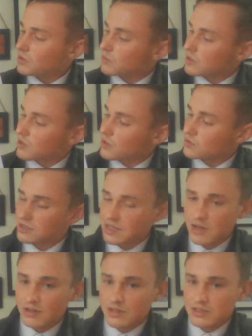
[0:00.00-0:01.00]
and one goes
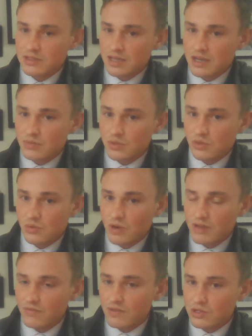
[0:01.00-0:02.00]
down on the side with the
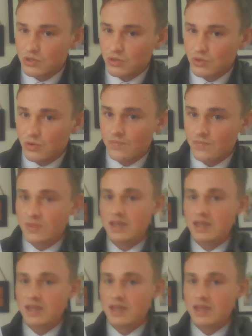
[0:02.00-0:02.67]
right ventricle.